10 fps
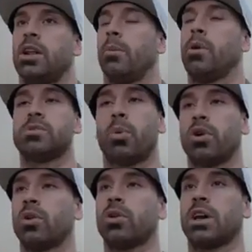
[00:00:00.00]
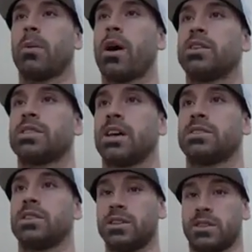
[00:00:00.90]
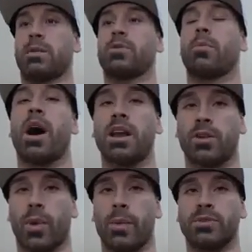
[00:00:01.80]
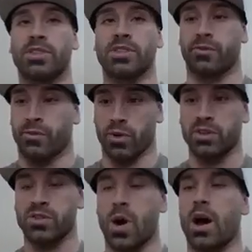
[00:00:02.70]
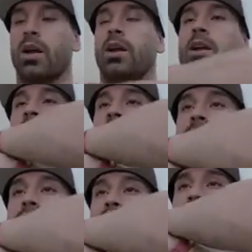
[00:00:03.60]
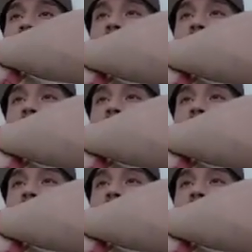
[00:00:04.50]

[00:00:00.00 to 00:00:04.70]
The most important thing you can think about is like to keep your body in the right position for the squat is push your